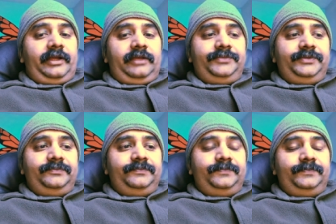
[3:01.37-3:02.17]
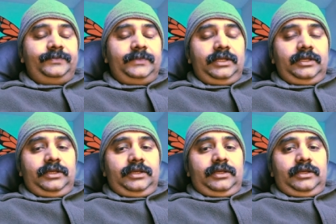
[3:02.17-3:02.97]
times
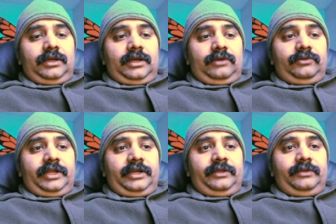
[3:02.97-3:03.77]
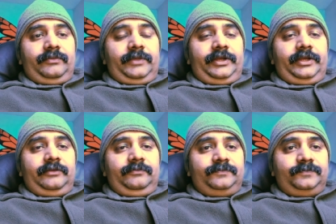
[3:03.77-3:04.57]
around that
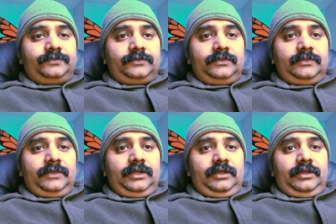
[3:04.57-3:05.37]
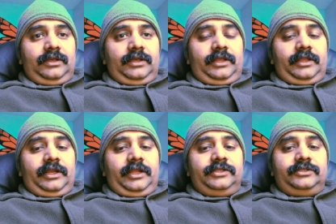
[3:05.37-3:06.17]
area, and
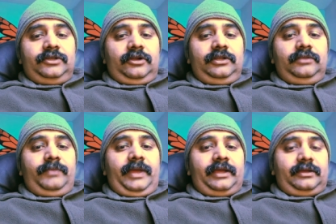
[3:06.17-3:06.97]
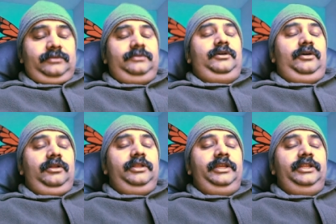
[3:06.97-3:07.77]
then I installed back
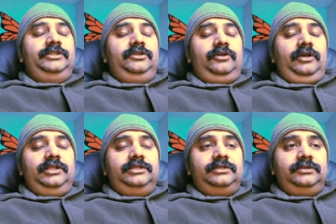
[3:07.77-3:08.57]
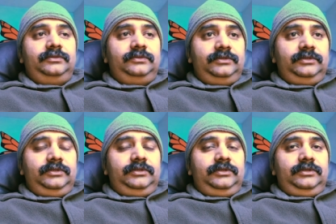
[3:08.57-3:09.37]
all the ignition coils
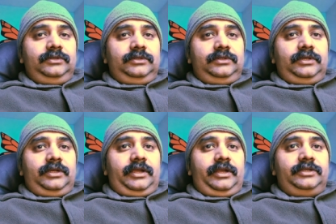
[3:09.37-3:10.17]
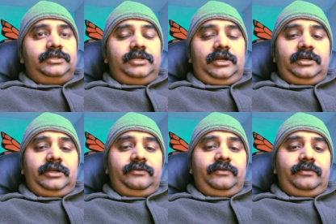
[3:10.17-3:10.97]
and
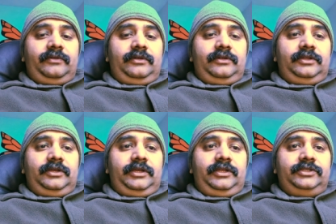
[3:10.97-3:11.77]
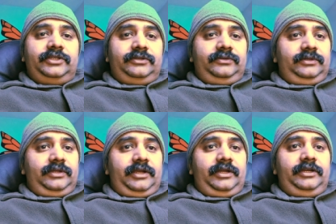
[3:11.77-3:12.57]
started the engine,
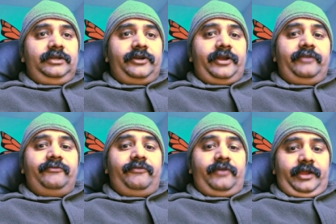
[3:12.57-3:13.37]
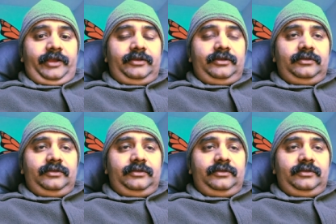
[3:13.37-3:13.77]
and it ran fine.